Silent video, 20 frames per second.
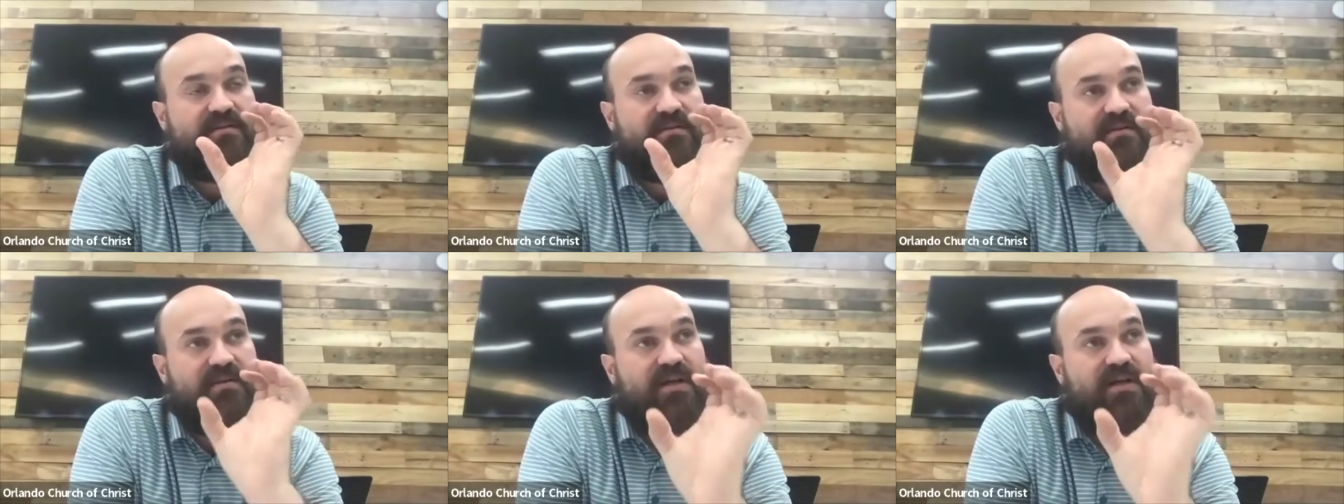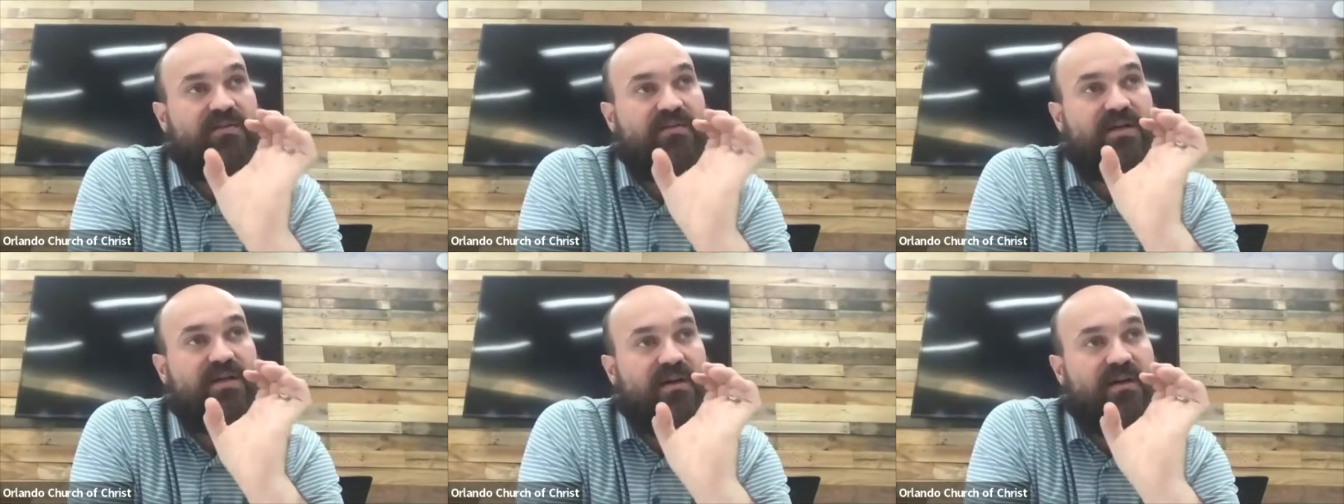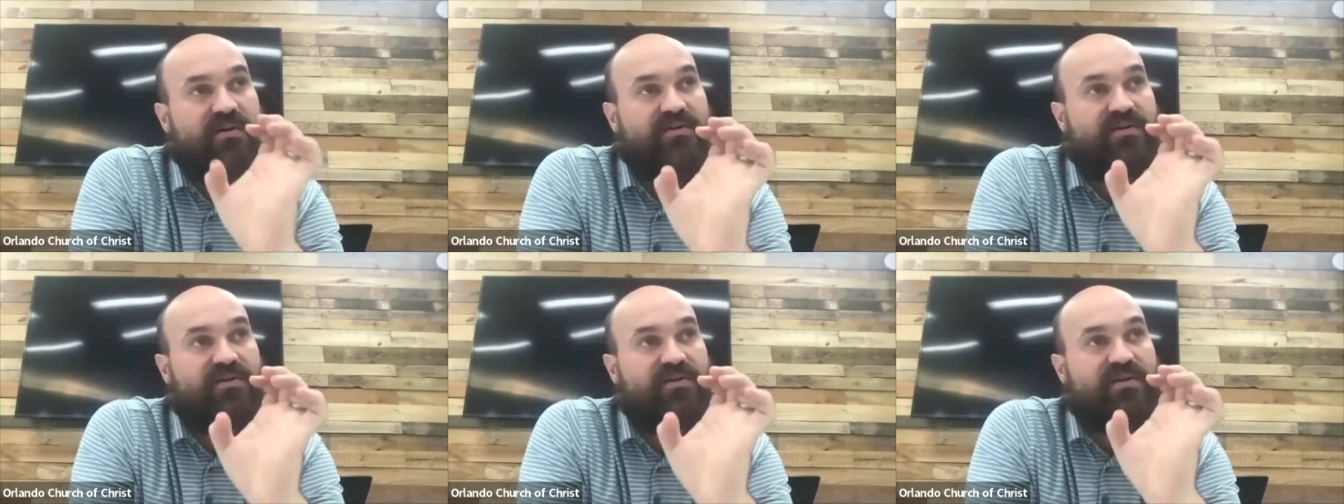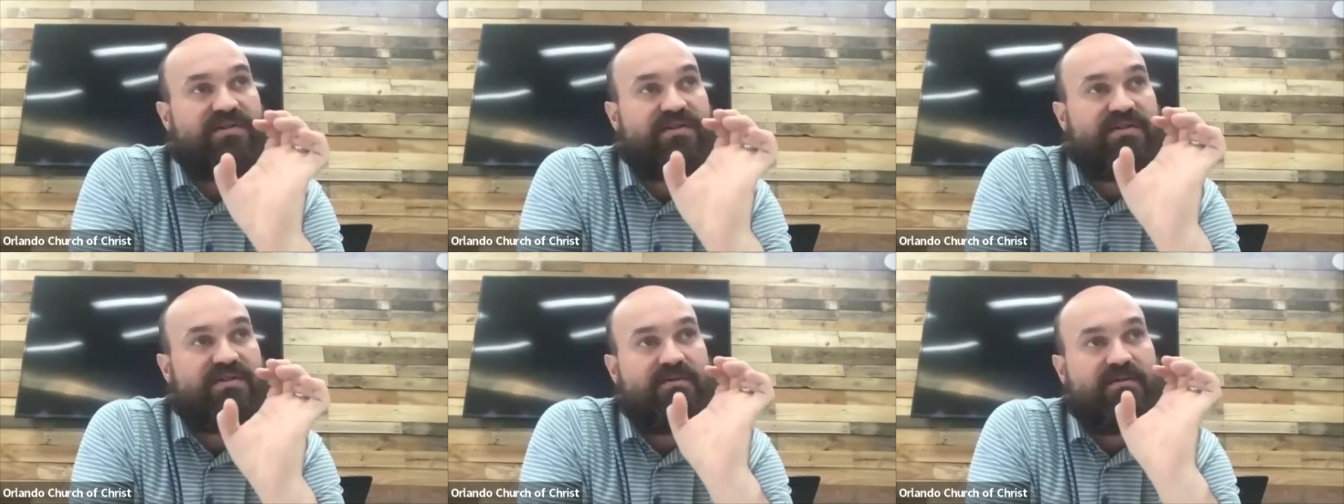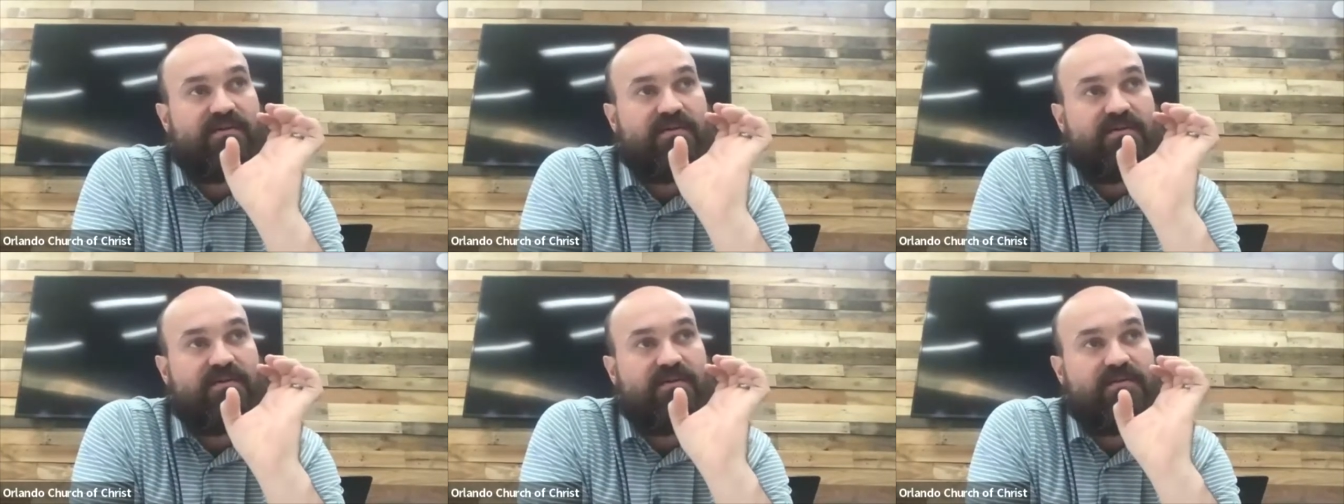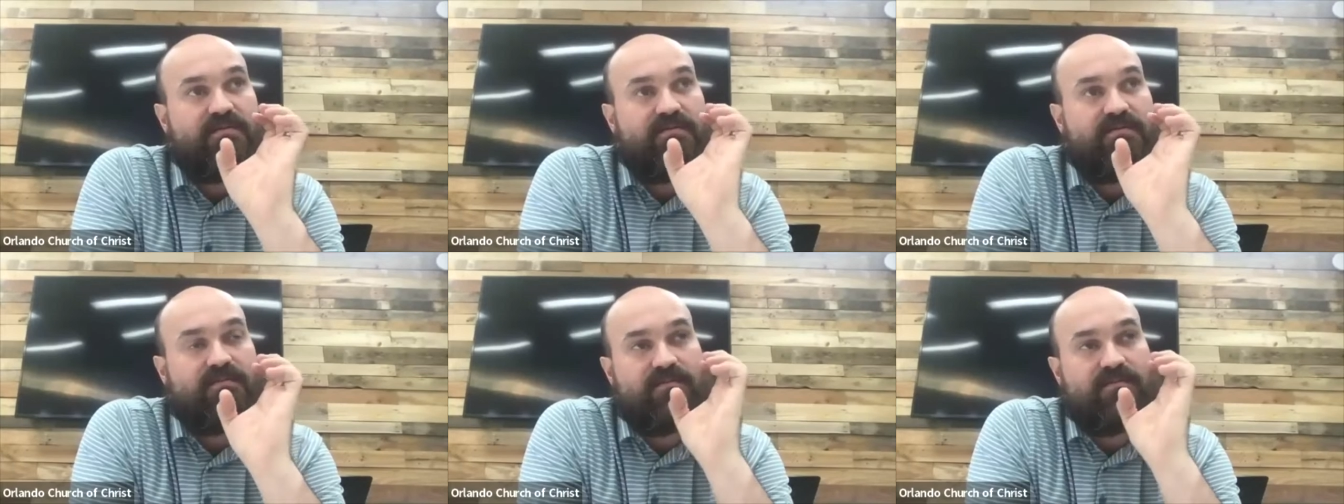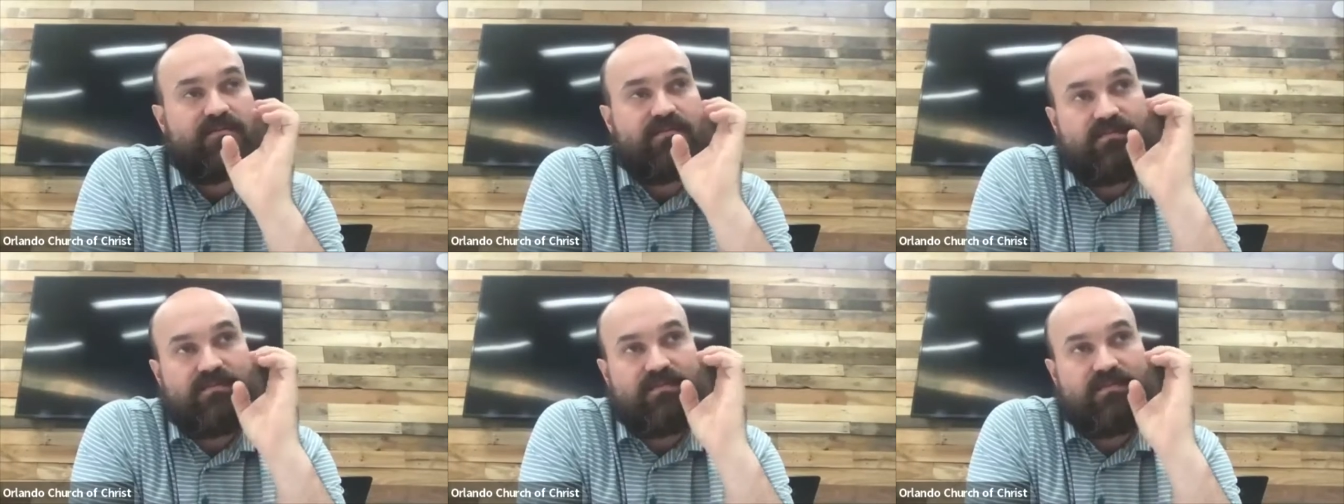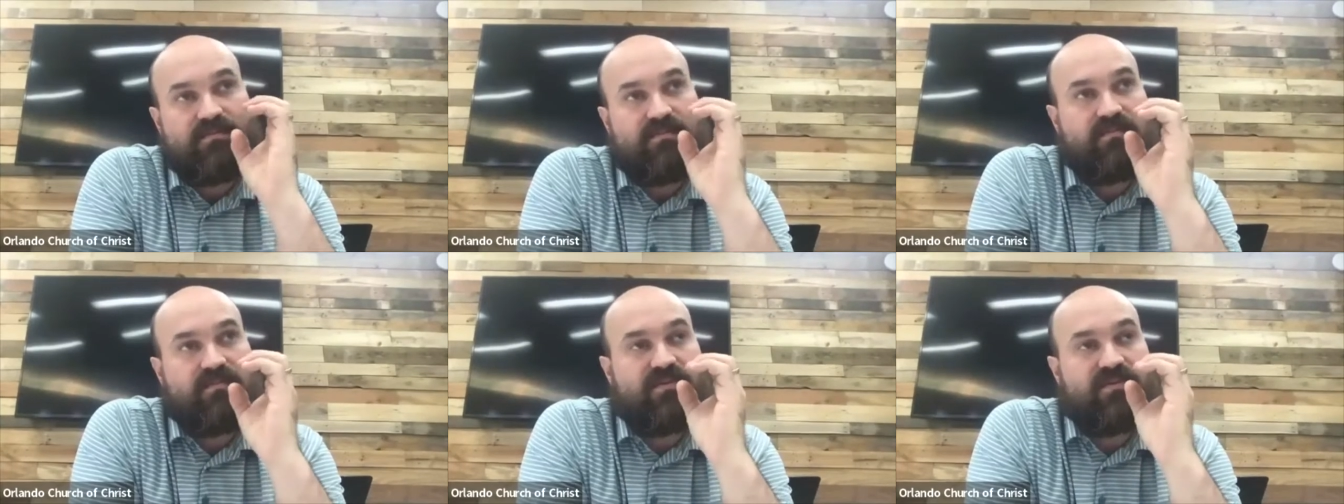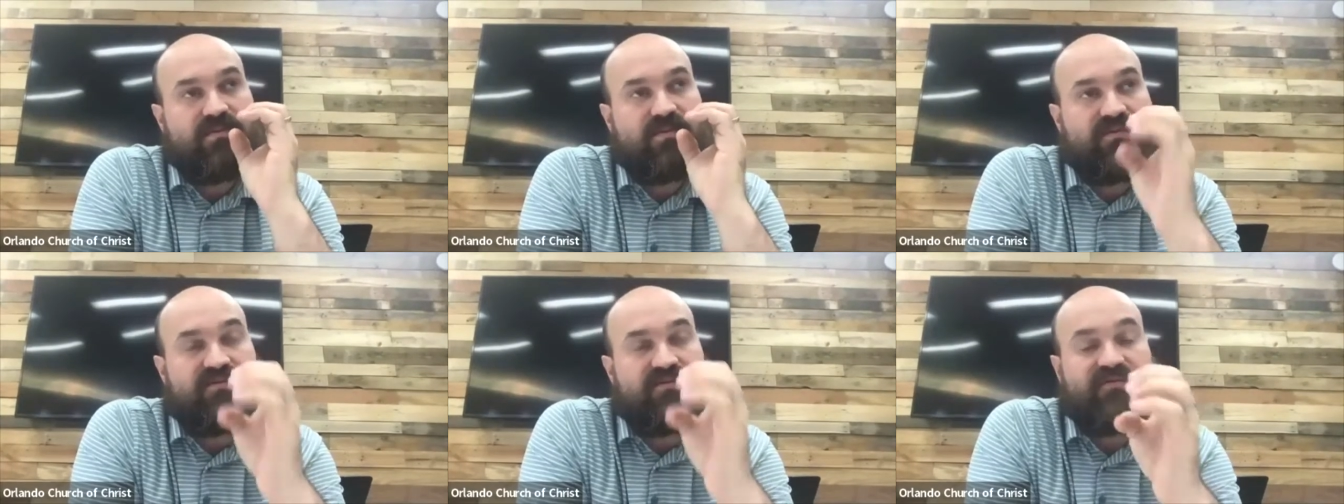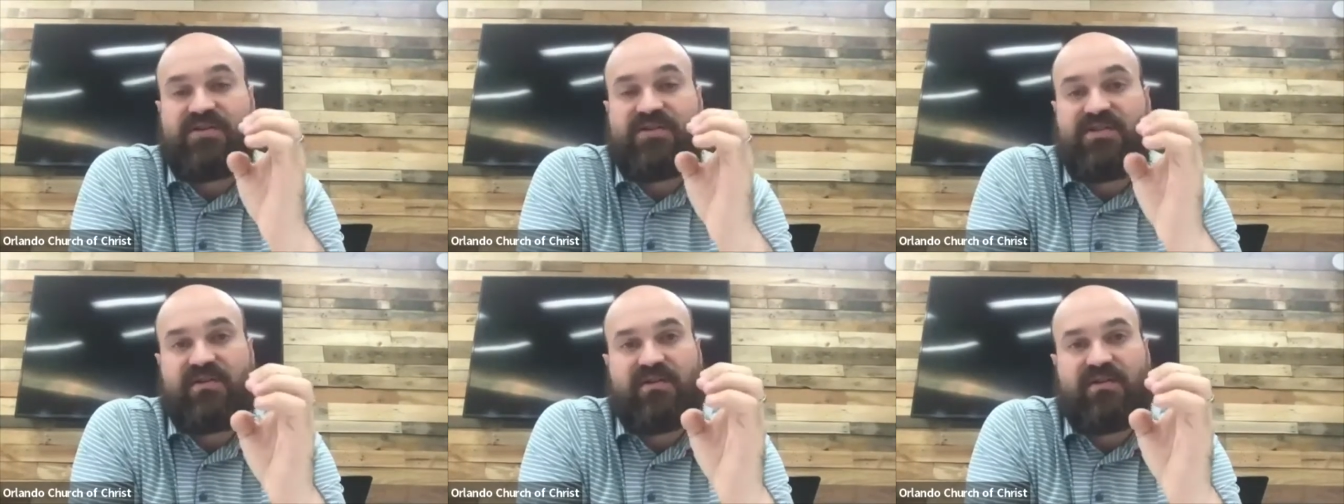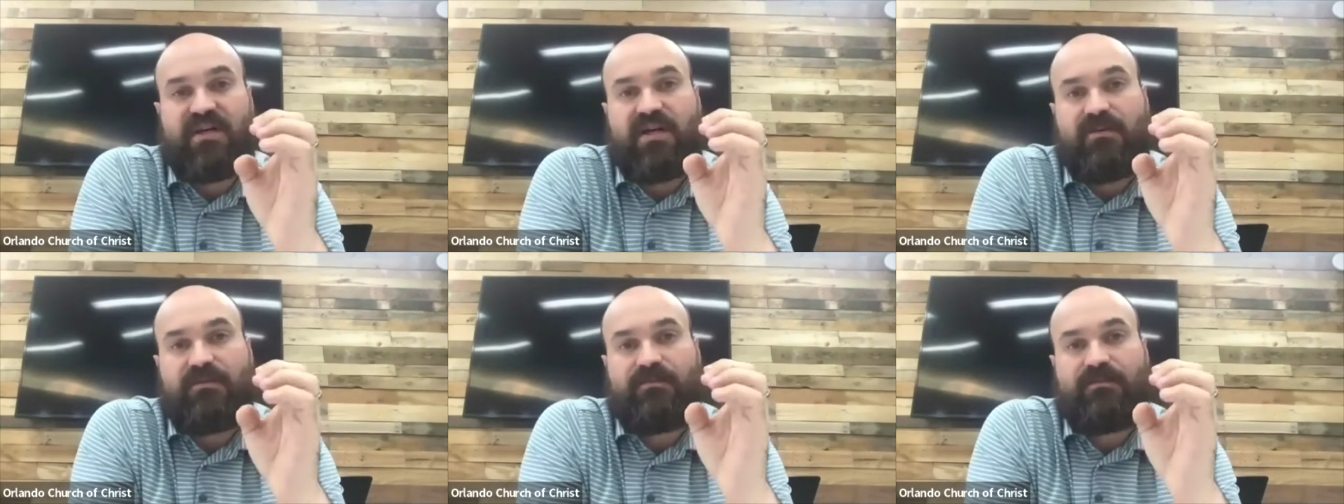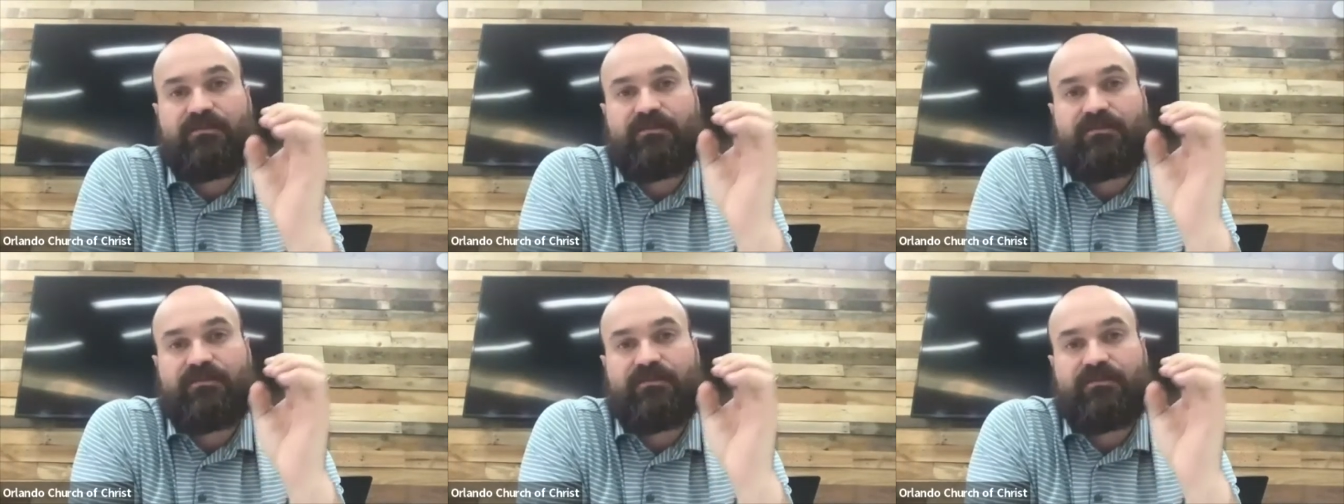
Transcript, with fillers: loving others deficiently?